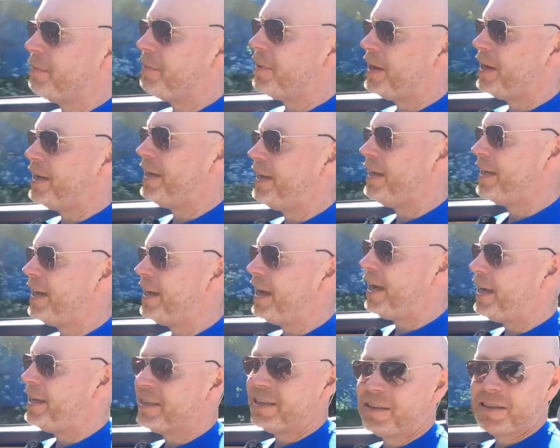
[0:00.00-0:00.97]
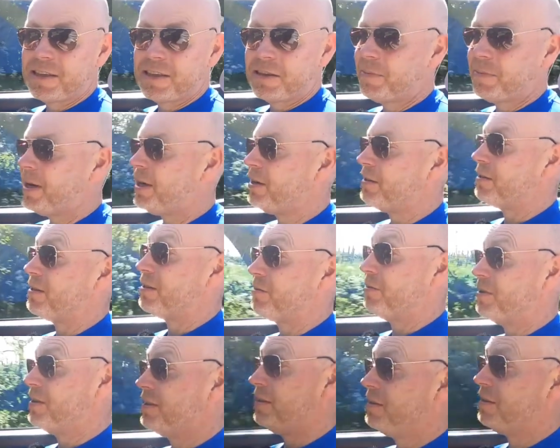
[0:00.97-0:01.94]
paid £86,
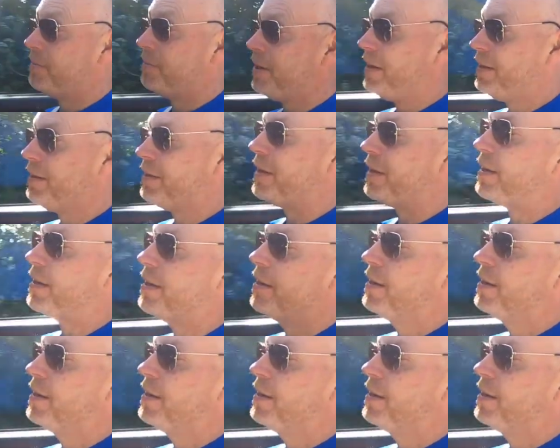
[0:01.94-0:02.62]
which is amazing.